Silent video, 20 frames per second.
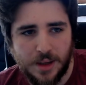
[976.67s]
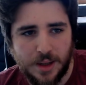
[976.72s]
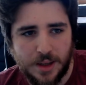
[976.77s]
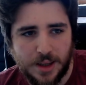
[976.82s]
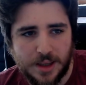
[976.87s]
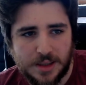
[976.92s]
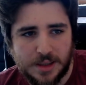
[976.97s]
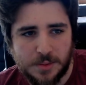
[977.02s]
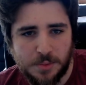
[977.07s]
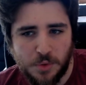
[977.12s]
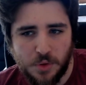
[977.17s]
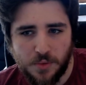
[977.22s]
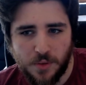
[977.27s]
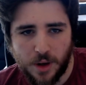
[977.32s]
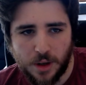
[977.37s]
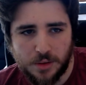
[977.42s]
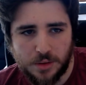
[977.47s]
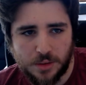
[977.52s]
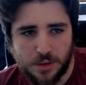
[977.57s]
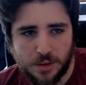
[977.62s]
Let's move
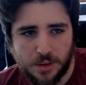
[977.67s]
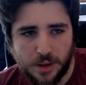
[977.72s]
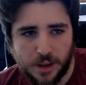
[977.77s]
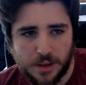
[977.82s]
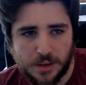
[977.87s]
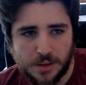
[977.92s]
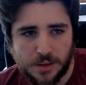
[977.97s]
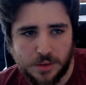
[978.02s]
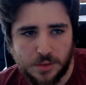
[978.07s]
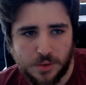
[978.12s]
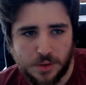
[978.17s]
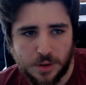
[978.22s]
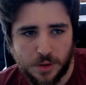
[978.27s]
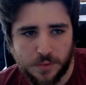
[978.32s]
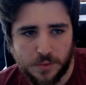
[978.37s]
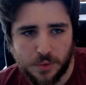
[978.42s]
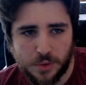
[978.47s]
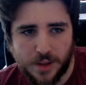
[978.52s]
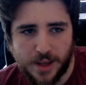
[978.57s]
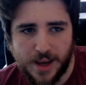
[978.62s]
on to the next news
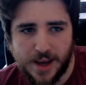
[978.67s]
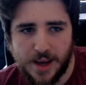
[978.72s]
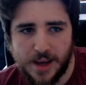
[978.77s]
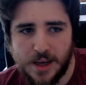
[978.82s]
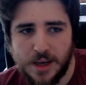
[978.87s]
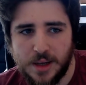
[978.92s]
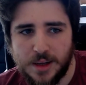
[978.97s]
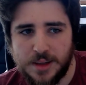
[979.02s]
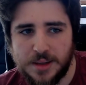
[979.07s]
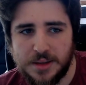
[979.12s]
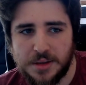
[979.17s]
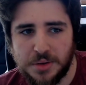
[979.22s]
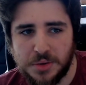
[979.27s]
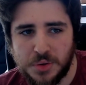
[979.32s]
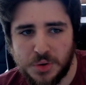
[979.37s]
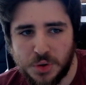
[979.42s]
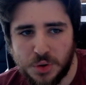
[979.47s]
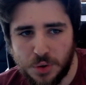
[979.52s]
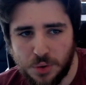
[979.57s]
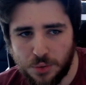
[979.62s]
of today. The
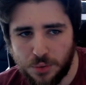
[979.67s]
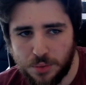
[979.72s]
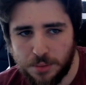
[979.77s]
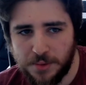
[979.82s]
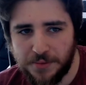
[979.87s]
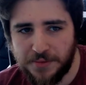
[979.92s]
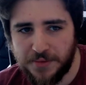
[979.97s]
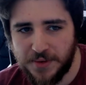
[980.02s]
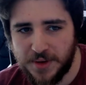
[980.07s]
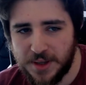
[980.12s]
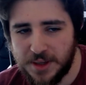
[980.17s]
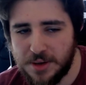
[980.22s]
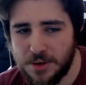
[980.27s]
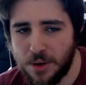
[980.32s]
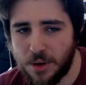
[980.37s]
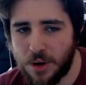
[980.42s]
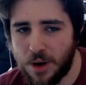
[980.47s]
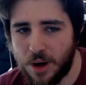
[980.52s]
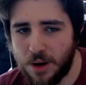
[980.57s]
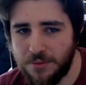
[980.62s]
Zoom
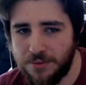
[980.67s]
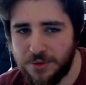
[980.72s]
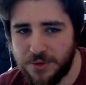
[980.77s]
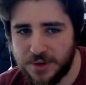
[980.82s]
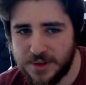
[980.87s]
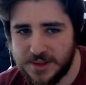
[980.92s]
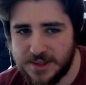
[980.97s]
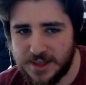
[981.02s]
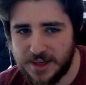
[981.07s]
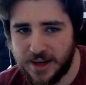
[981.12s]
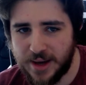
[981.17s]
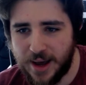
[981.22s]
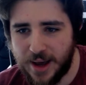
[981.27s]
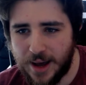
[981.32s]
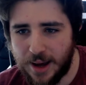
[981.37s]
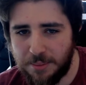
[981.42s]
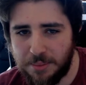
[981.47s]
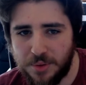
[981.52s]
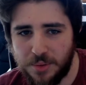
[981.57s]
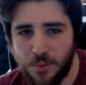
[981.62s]
video conferencing
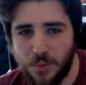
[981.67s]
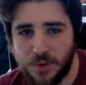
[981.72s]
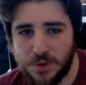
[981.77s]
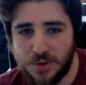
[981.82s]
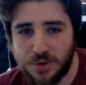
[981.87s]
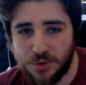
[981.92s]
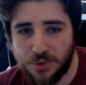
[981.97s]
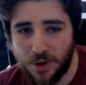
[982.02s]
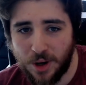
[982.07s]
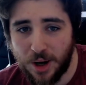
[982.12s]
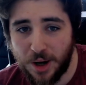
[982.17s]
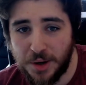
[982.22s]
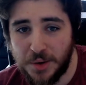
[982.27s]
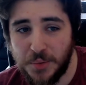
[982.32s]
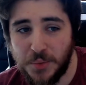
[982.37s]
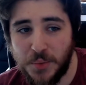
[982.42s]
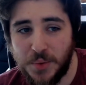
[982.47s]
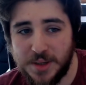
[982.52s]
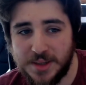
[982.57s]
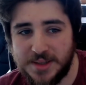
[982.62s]
app was struck
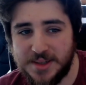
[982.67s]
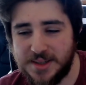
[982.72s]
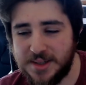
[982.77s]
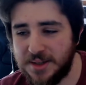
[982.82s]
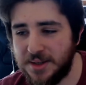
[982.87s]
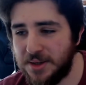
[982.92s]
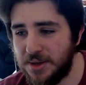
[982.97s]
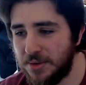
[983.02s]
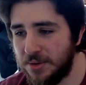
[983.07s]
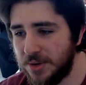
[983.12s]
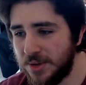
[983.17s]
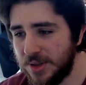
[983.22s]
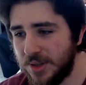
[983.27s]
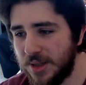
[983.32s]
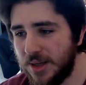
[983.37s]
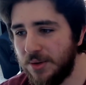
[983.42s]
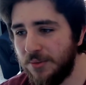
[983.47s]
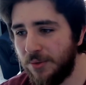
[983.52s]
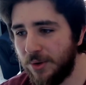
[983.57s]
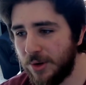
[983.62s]
with
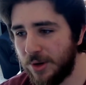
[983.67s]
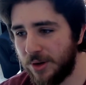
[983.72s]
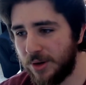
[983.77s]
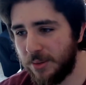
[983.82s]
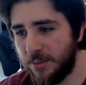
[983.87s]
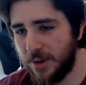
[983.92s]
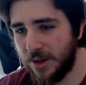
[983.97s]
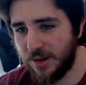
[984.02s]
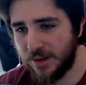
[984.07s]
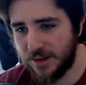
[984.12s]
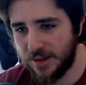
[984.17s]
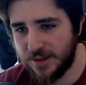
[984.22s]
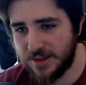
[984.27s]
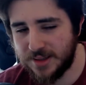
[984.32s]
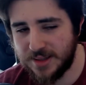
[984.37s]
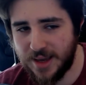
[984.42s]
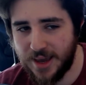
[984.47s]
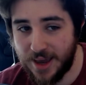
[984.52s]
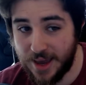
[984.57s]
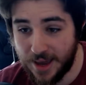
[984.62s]
security
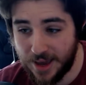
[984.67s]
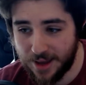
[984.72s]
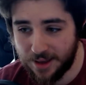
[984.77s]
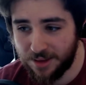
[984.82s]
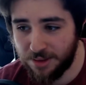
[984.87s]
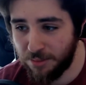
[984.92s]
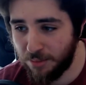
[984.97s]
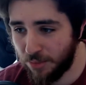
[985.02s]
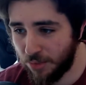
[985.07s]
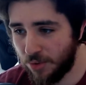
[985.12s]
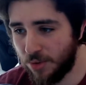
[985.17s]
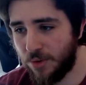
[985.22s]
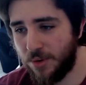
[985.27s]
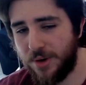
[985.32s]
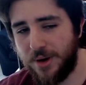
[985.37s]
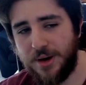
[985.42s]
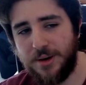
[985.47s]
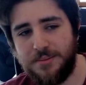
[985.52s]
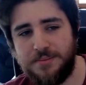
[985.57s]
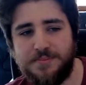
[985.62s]
vulnerabilities and
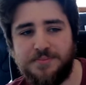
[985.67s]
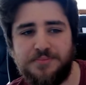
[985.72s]
more.